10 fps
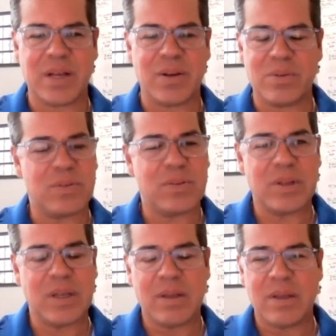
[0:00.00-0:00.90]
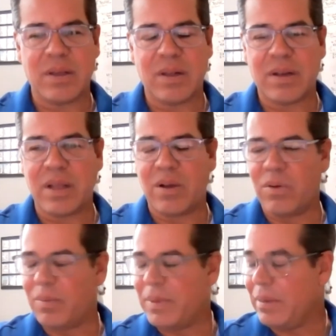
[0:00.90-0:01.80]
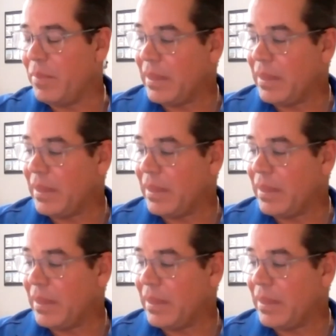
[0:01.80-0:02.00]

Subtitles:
No. I mean,